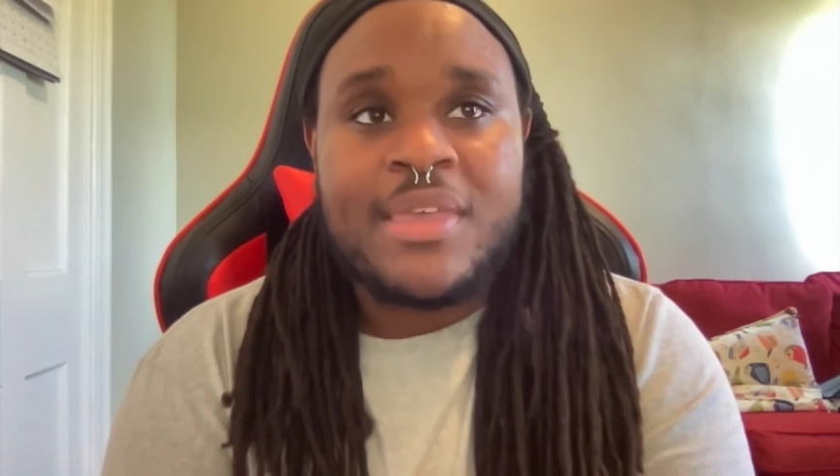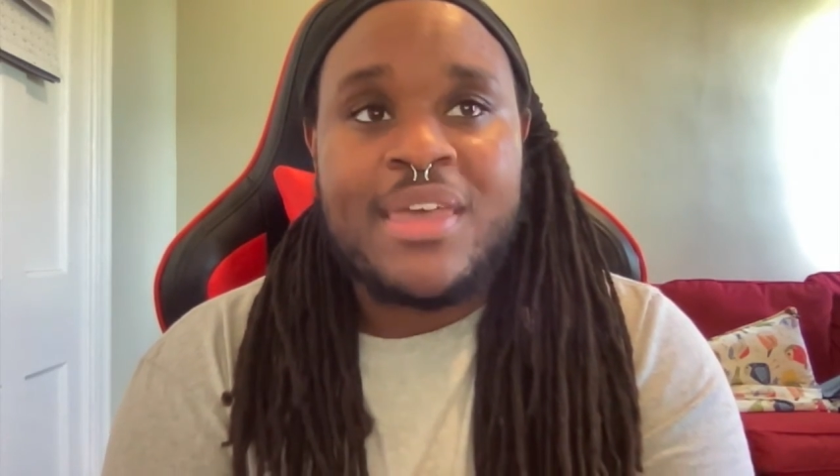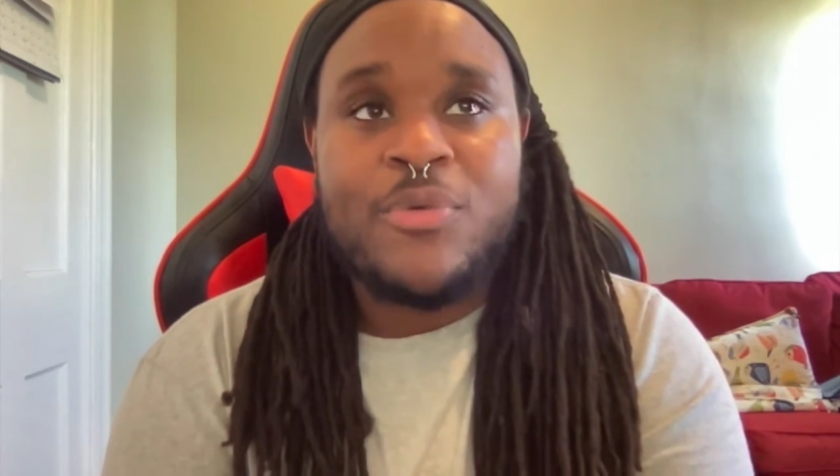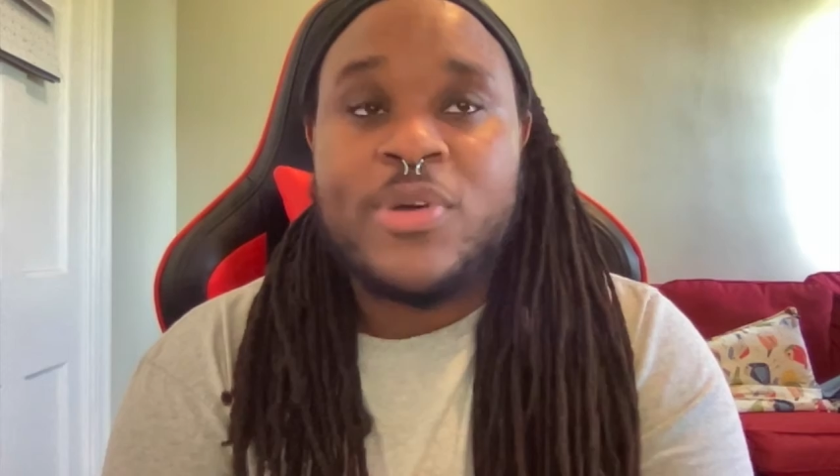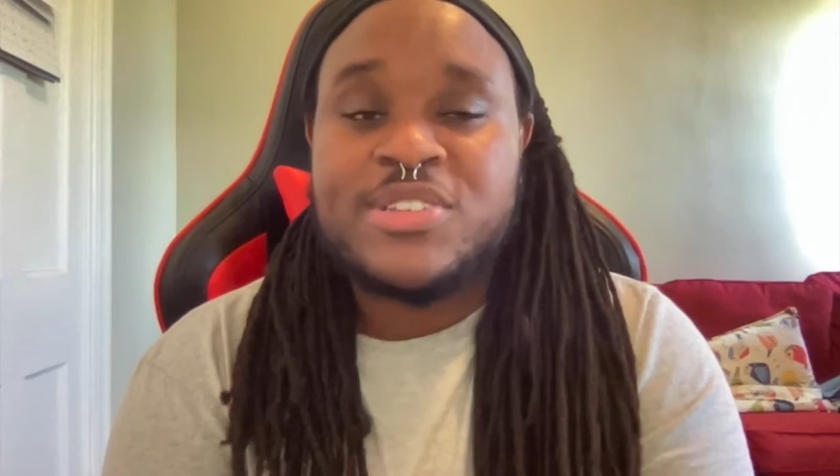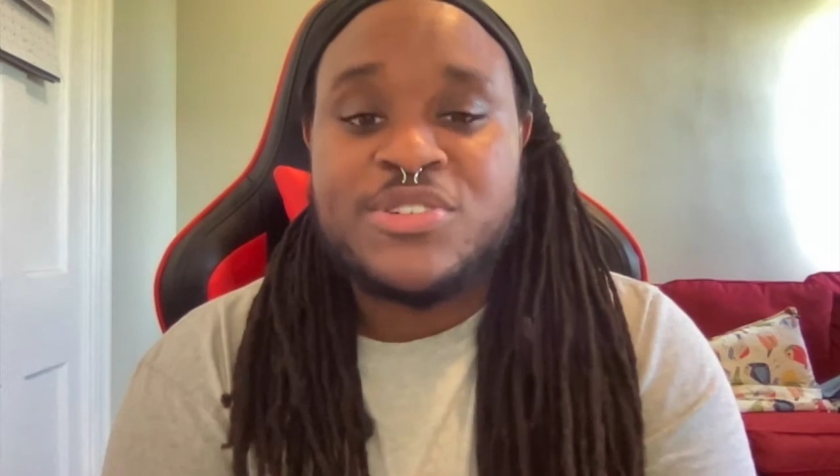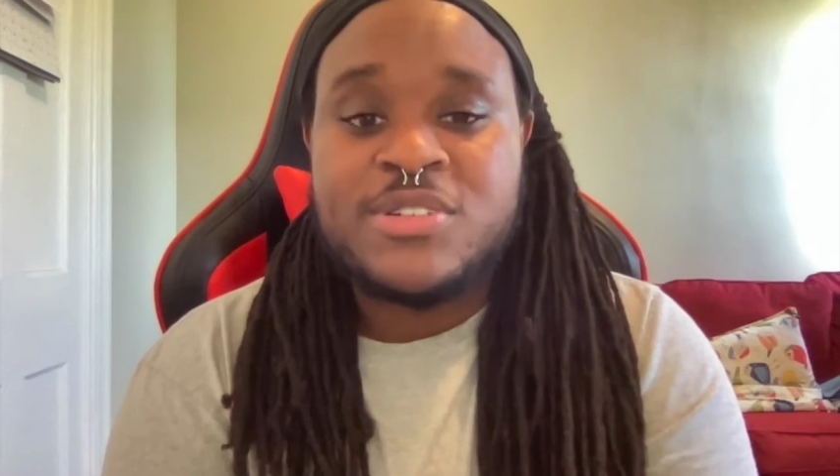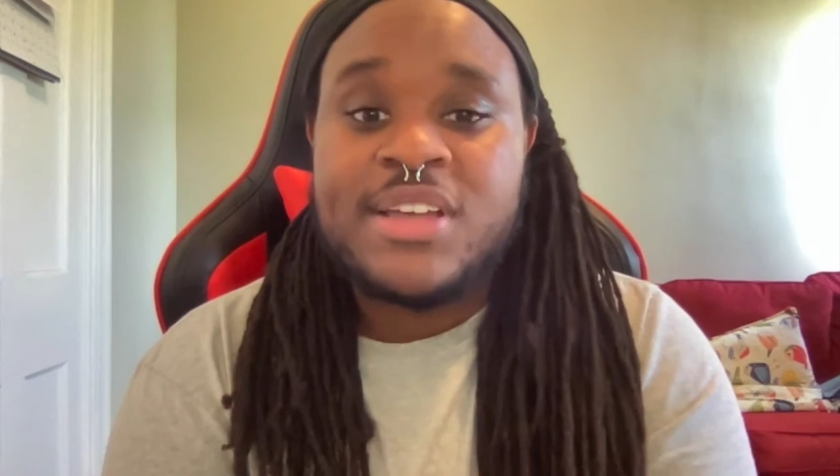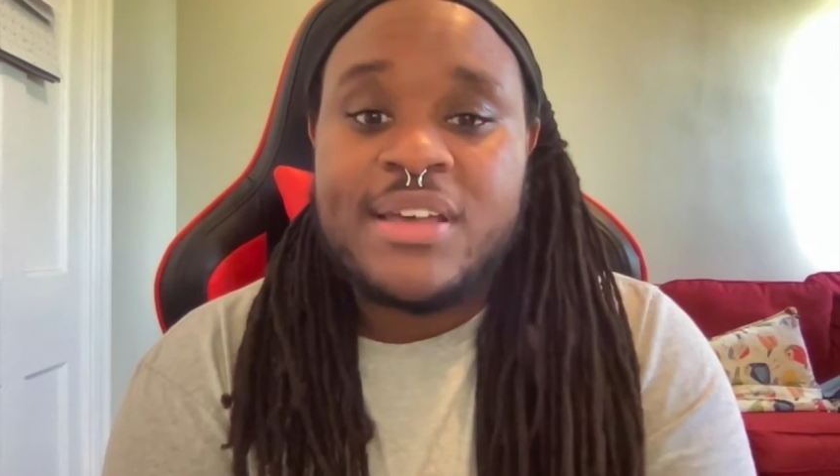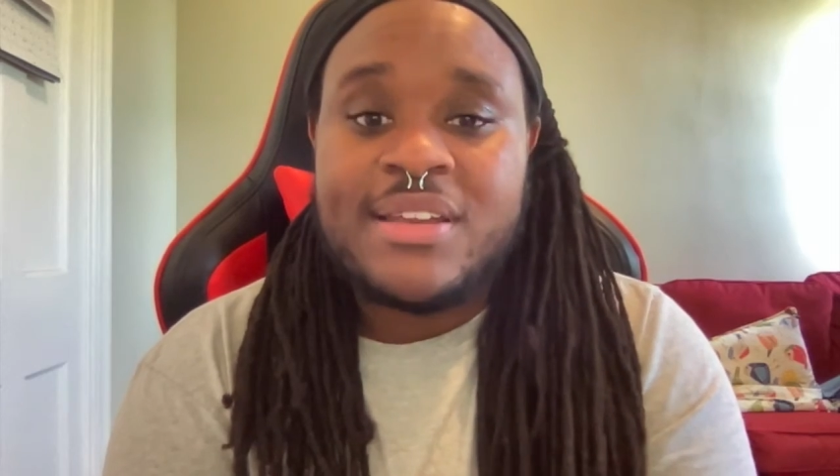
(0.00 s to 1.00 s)
And once you're
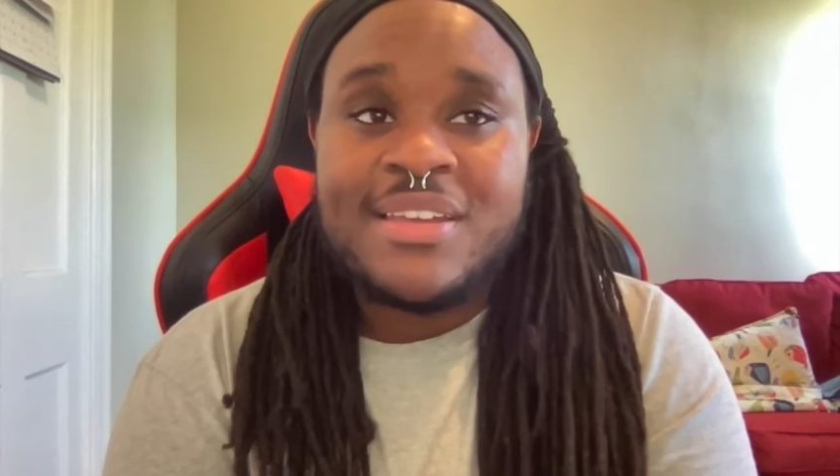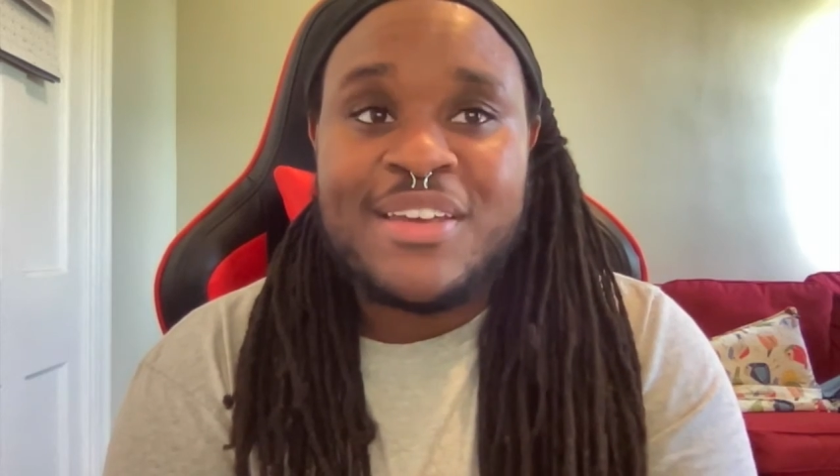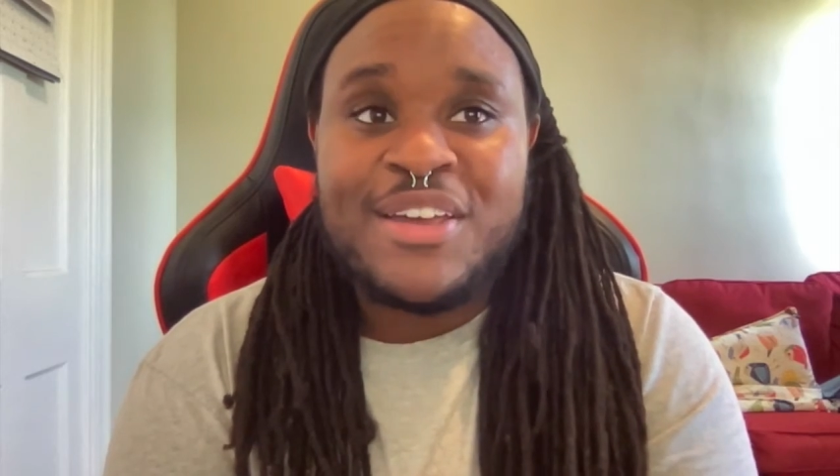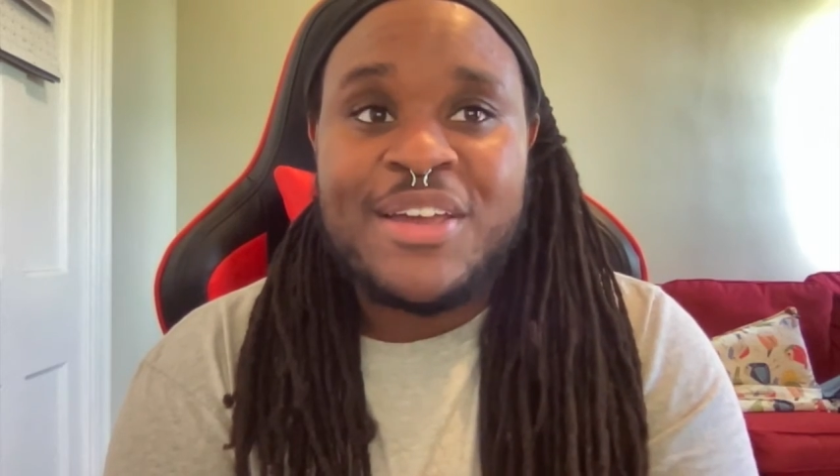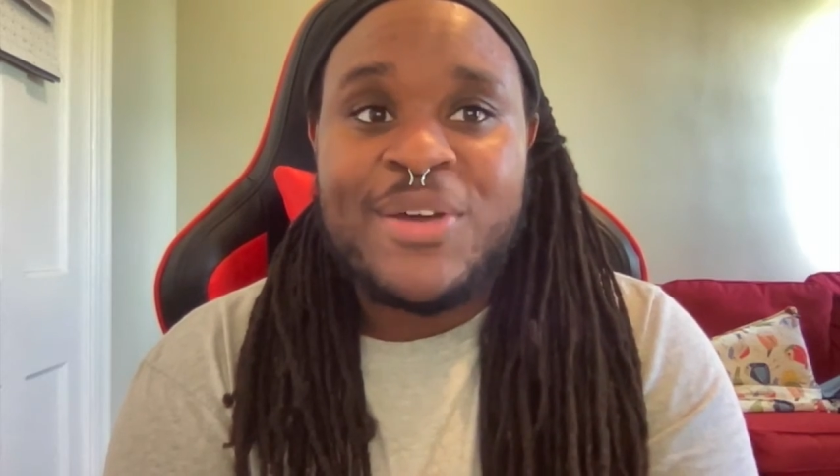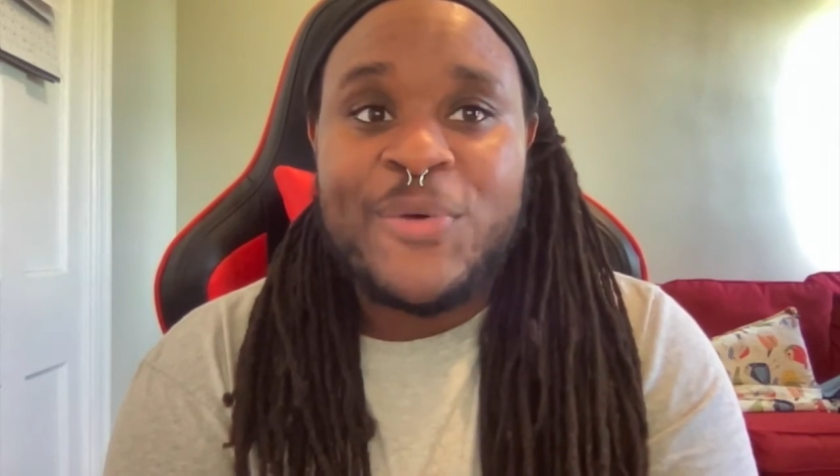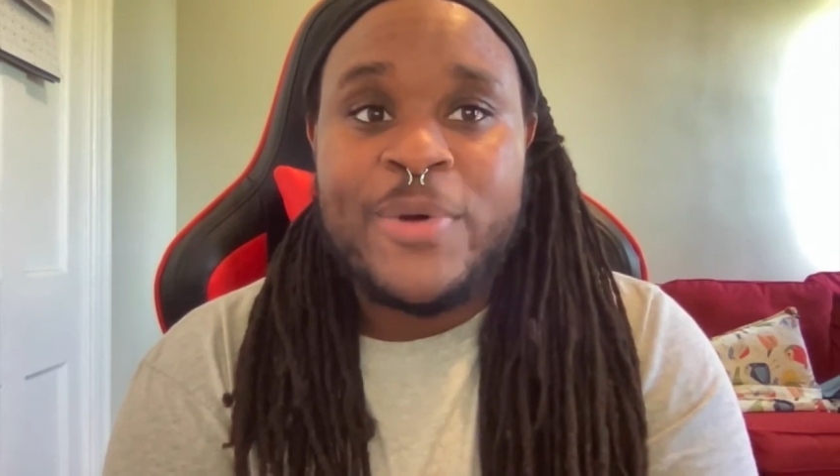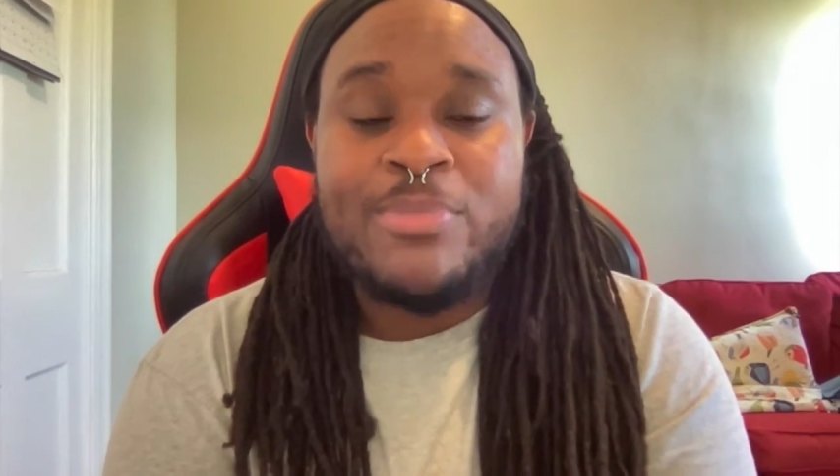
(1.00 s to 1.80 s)
done, we'll